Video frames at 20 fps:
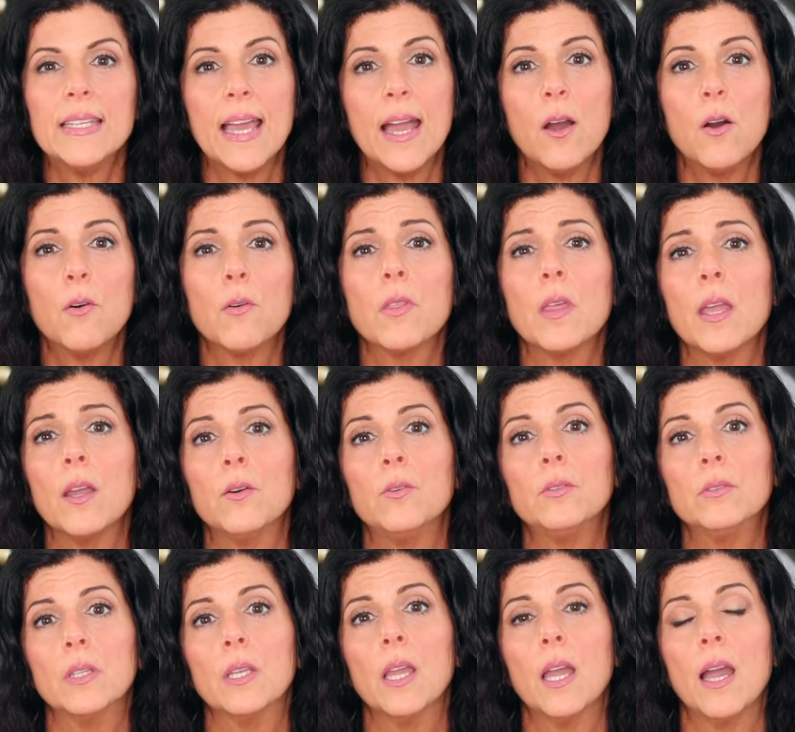now, they
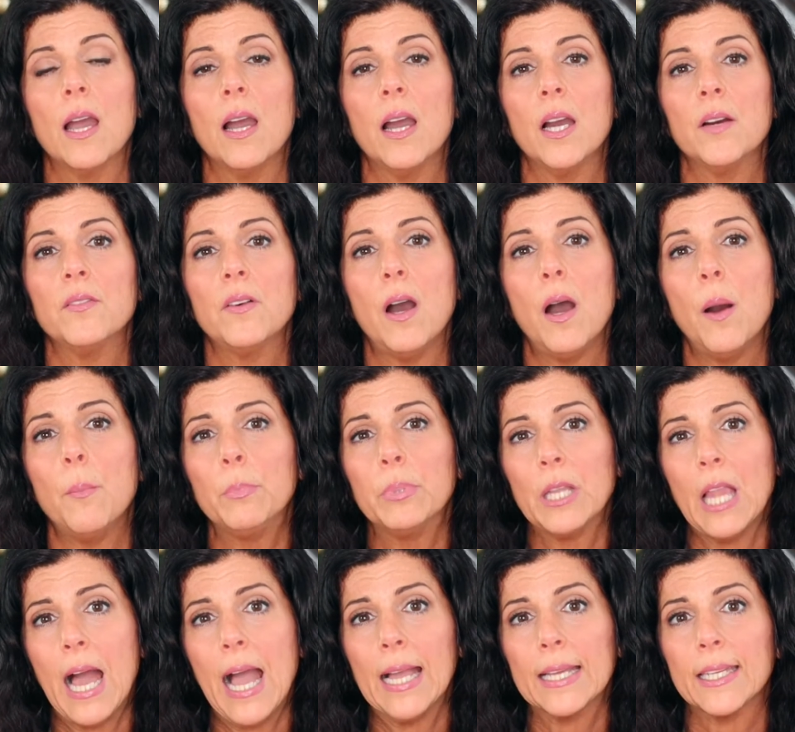only have
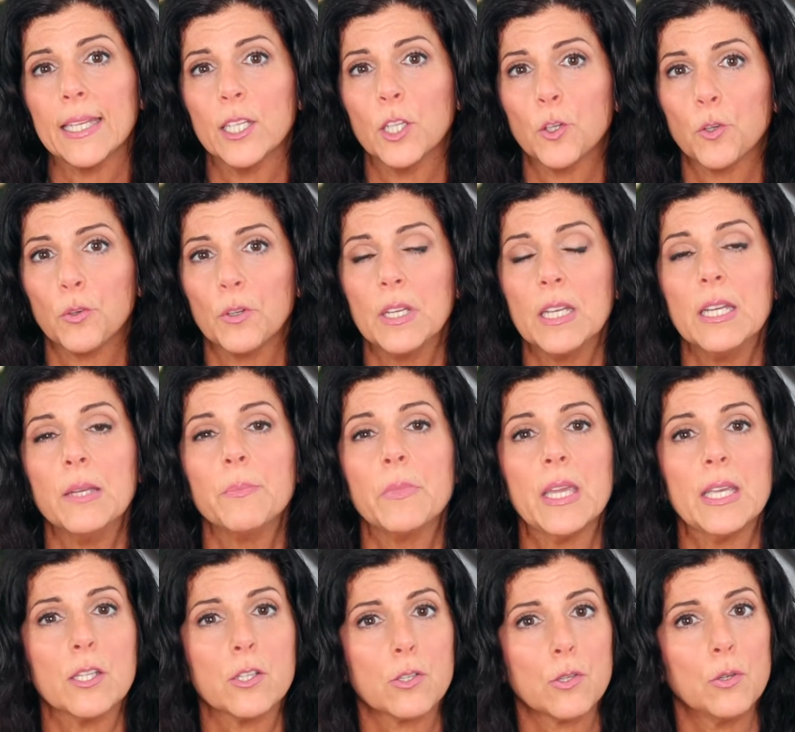black and cream.
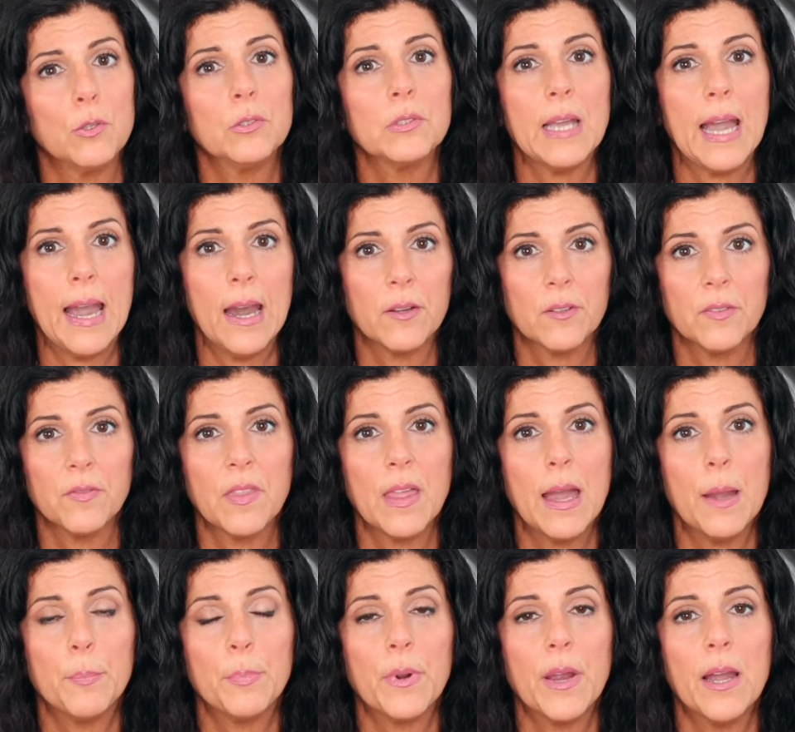They sold out of
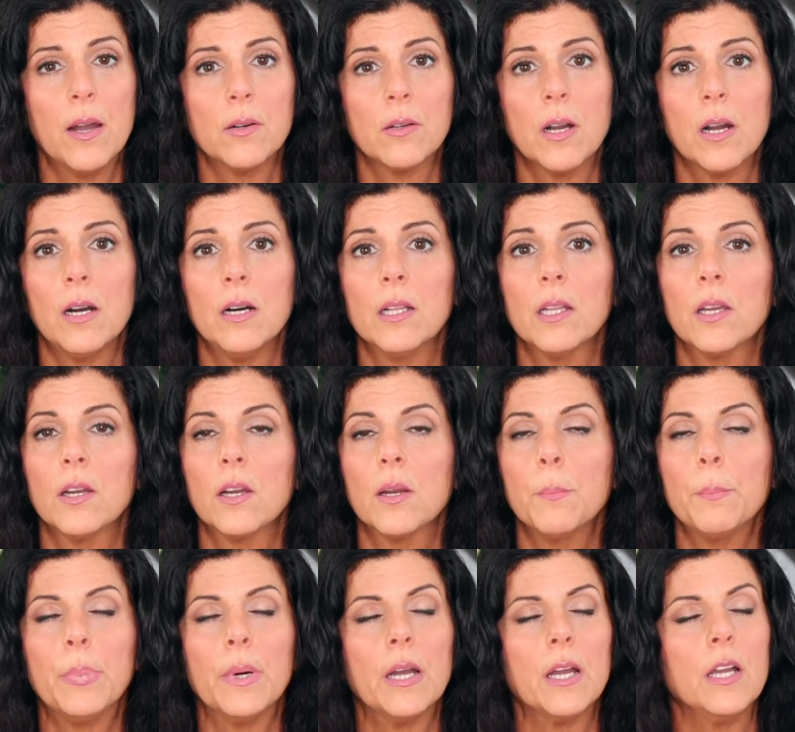that brown
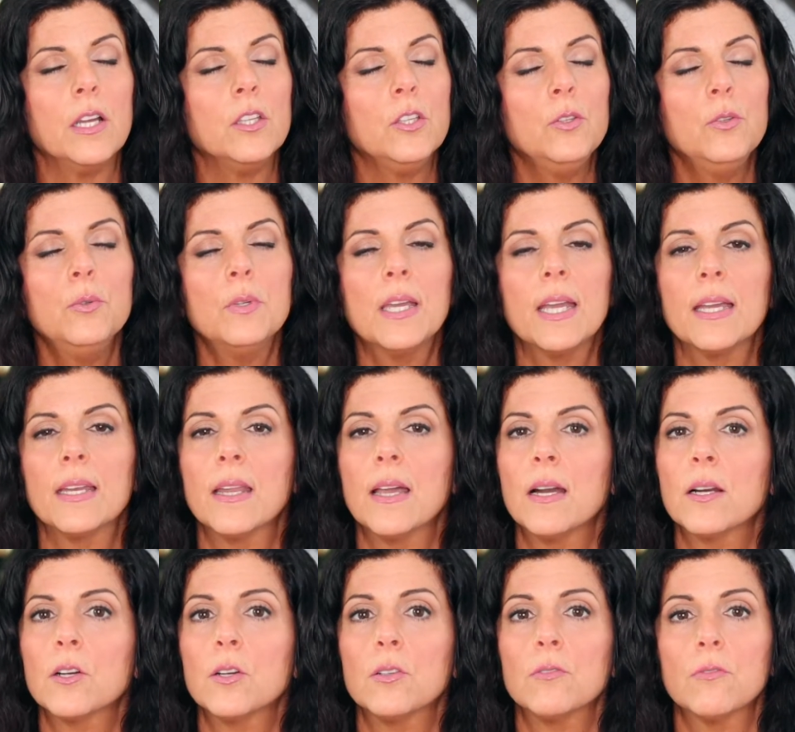color, but you
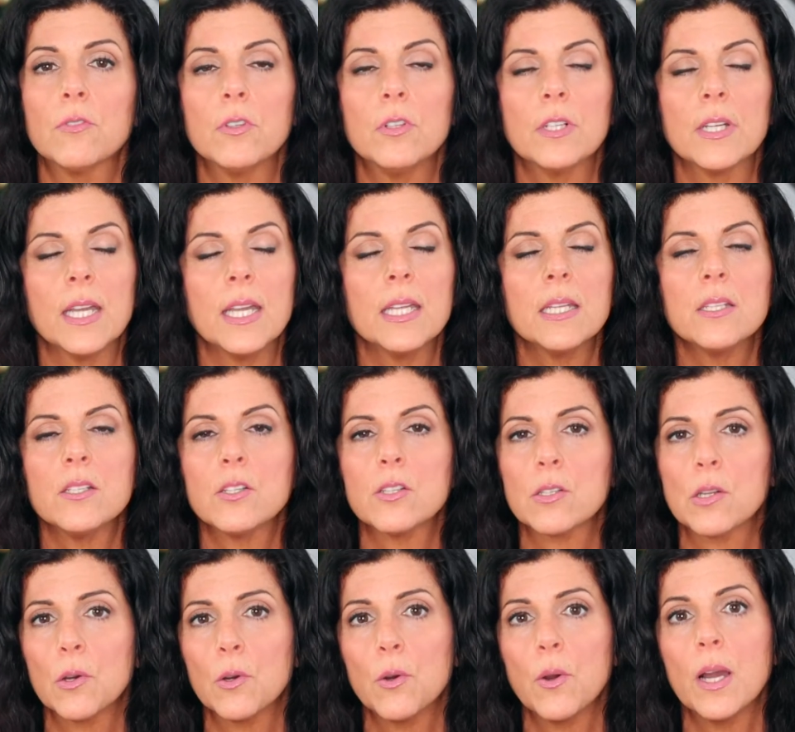cannot go wrong. It is
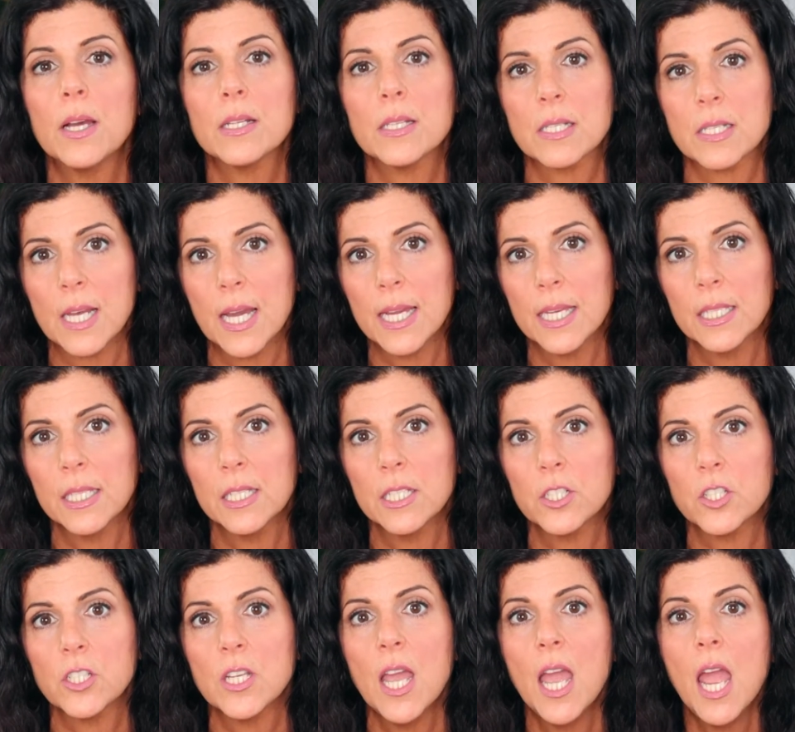so
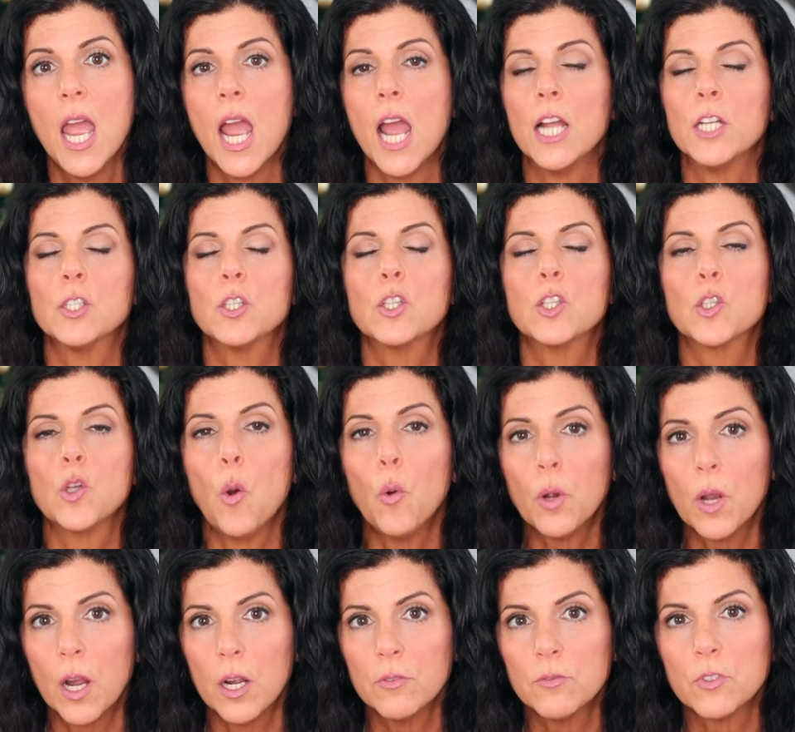stylish and so
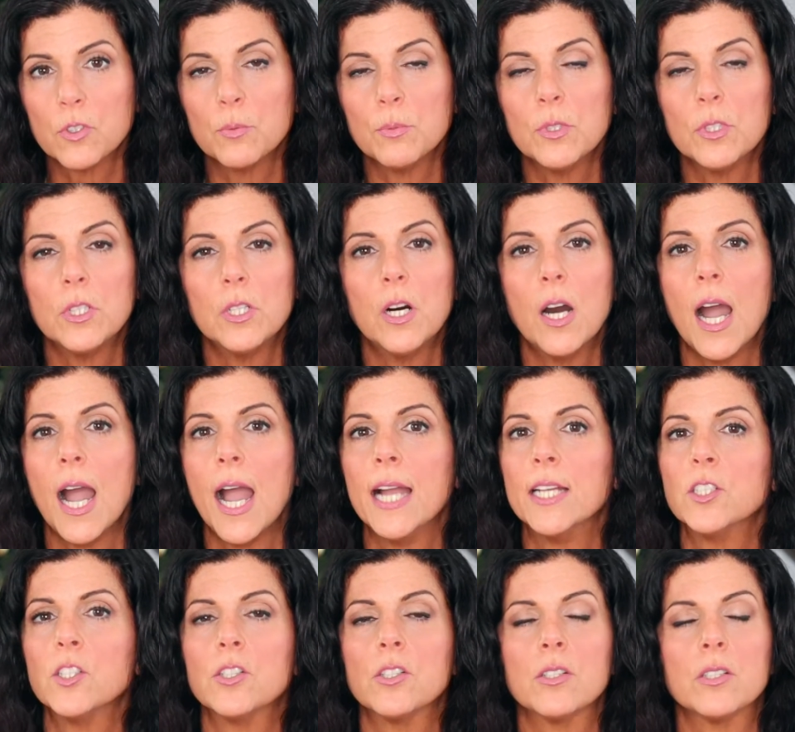comfortable
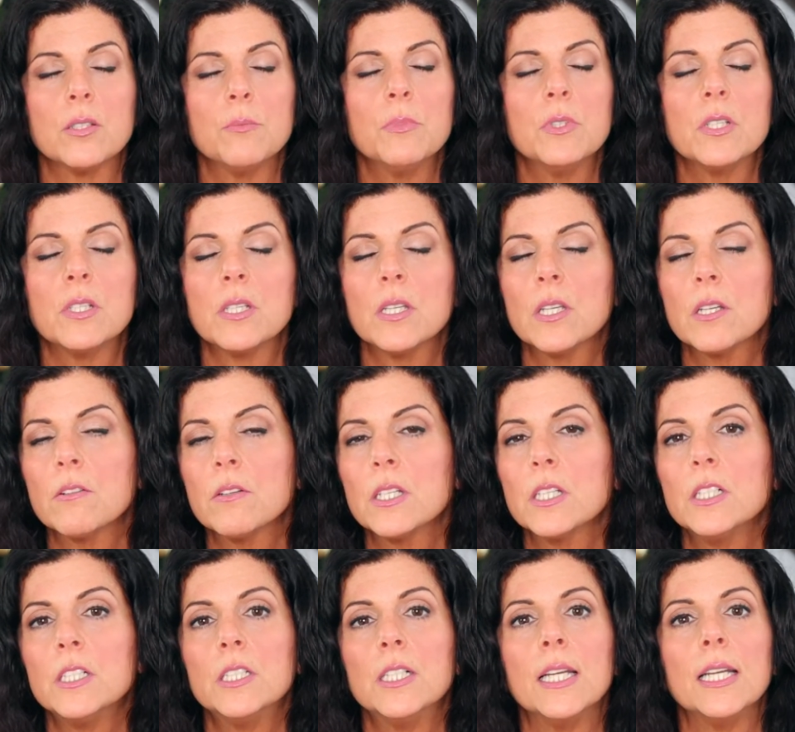and just the
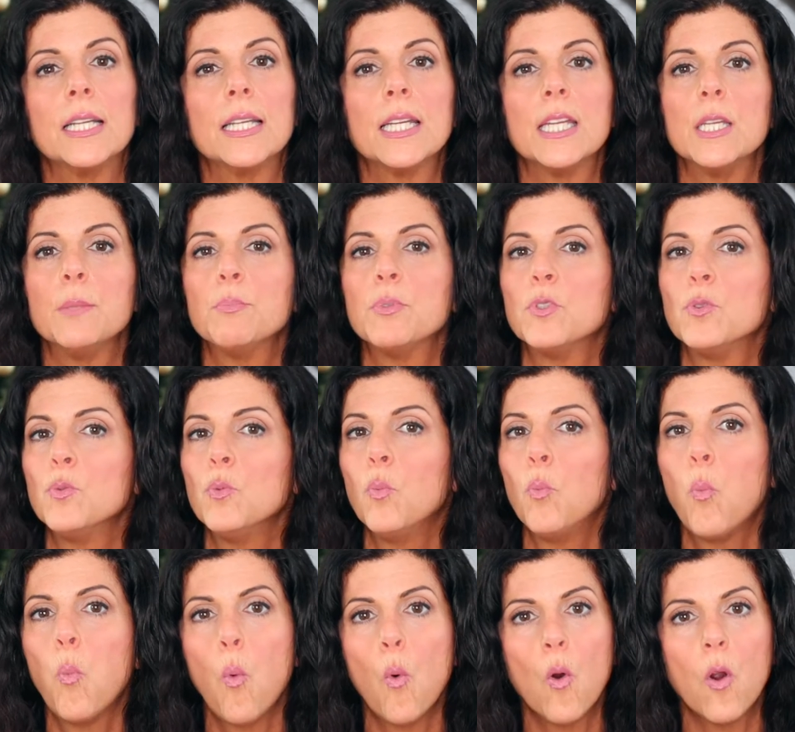material, it keeps you
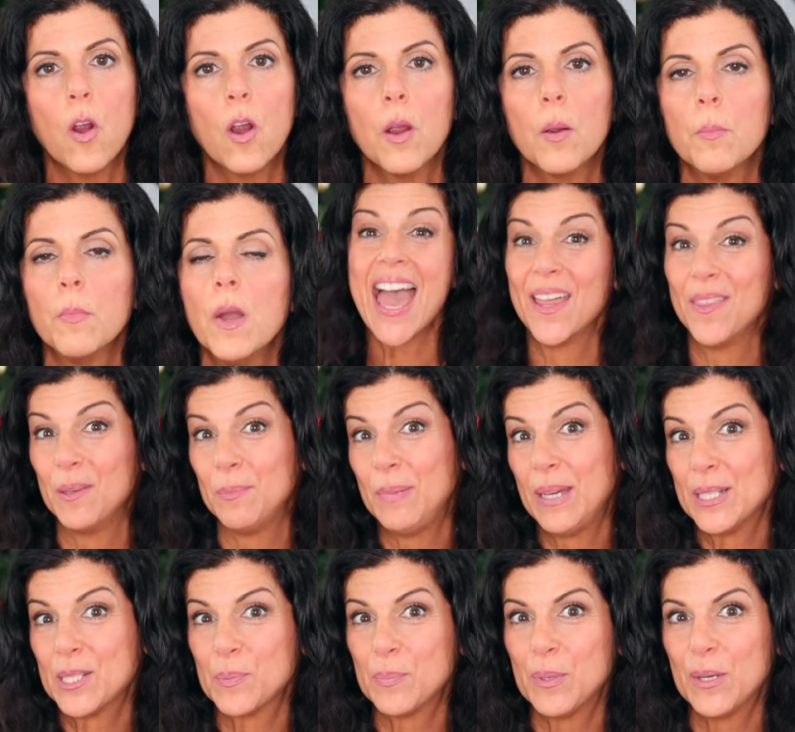warm. And the
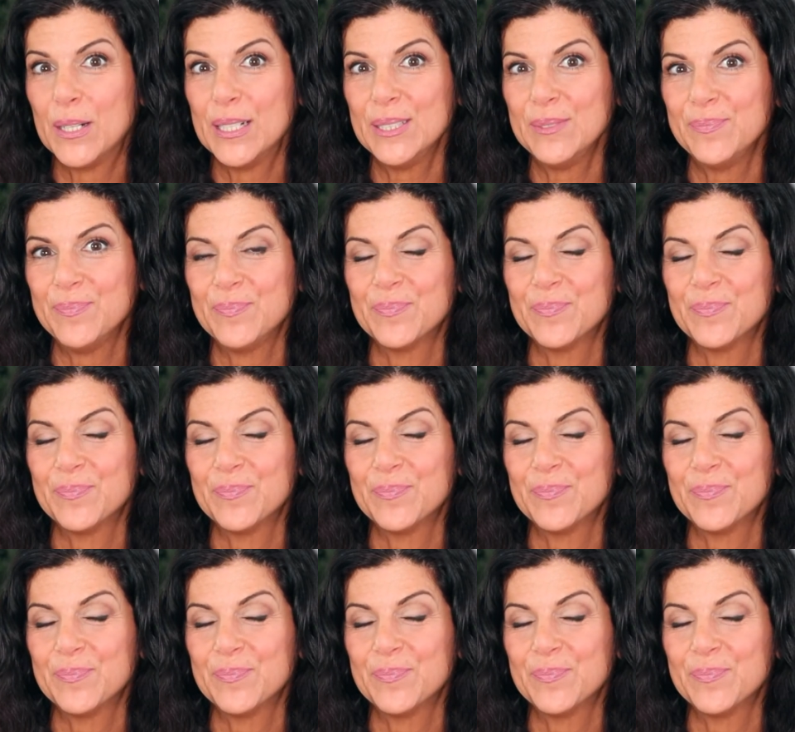best part,